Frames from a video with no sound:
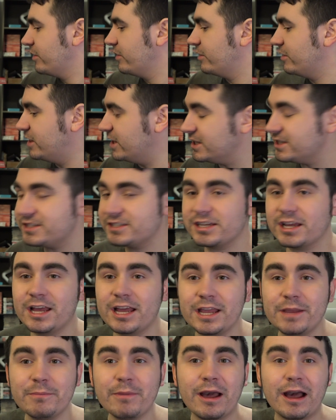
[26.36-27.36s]
This
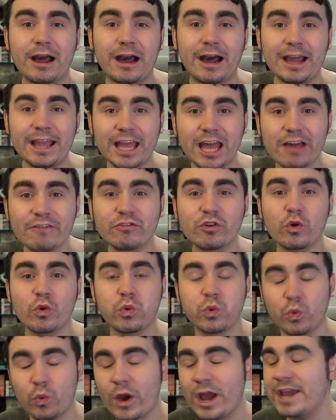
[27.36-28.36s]
time, I have
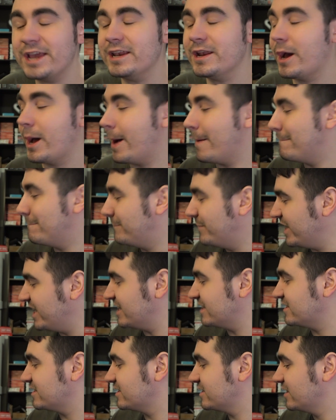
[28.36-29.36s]
quite a
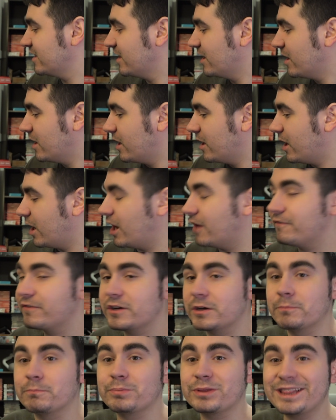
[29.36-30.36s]
bit of
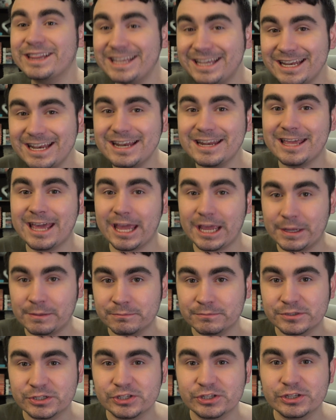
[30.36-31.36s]
completed
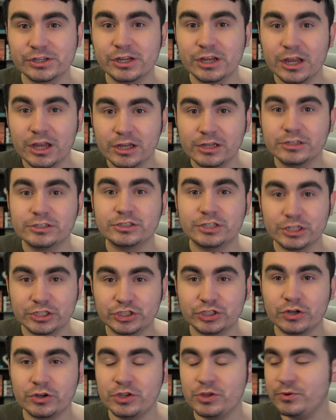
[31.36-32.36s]
games to
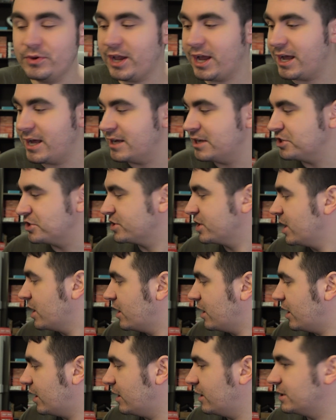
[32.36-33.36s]
show you guys.
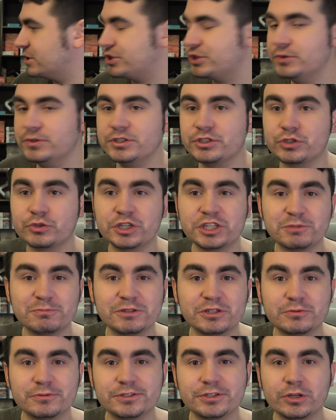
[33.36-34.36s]
As soon as
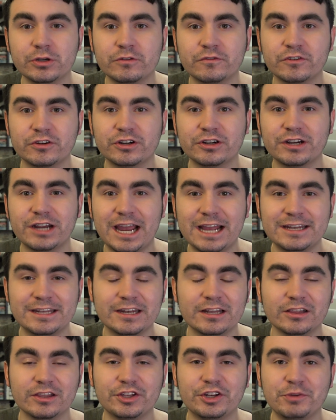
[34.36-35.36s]
Christmas was over, I did
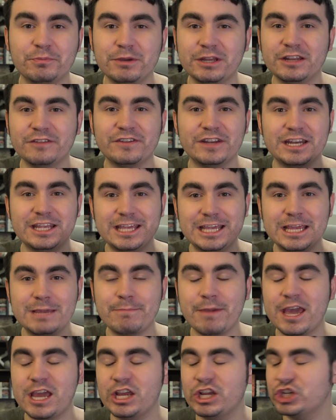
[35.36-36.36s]
a little bit of an
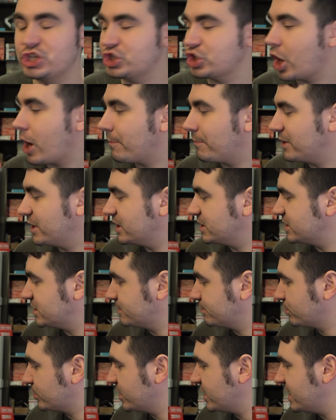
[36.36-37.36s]
eBay shopping
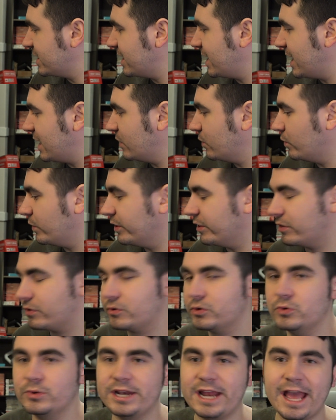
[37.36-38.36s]
spree and went
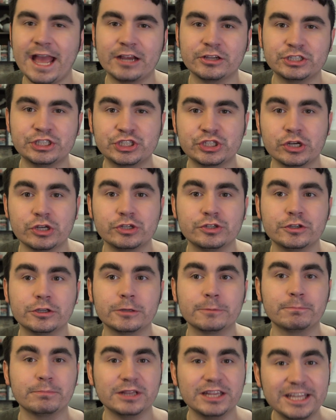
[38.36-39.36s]
through and actually started to
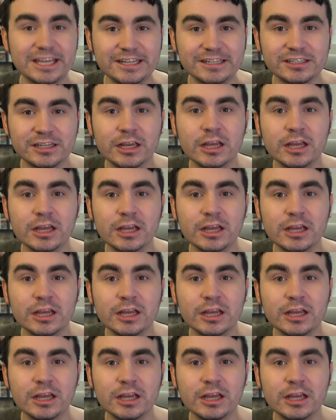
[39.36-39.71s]
complete